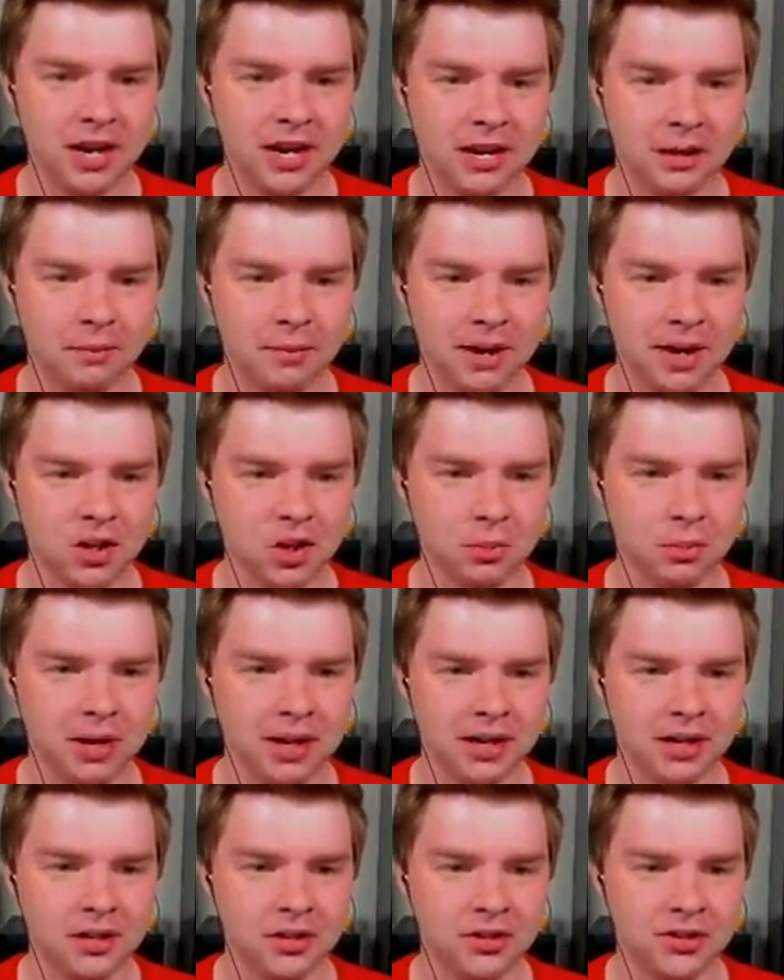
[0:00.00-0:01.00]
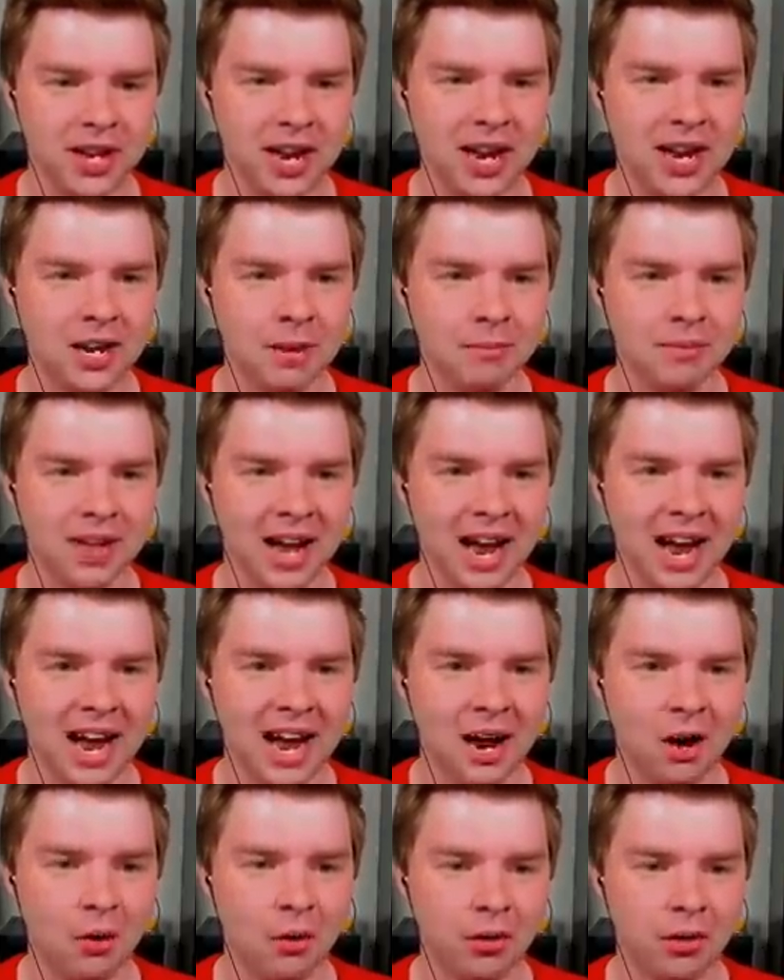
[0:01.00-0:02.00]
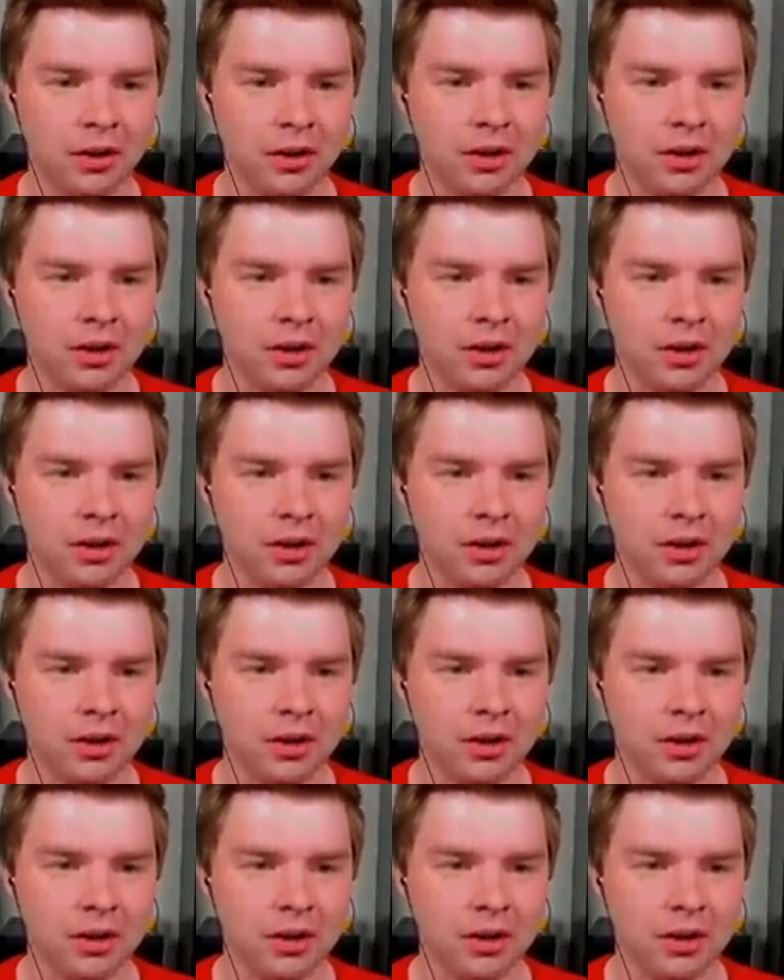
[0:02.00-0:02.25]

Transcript: Mike, and Magic Mike, take him down.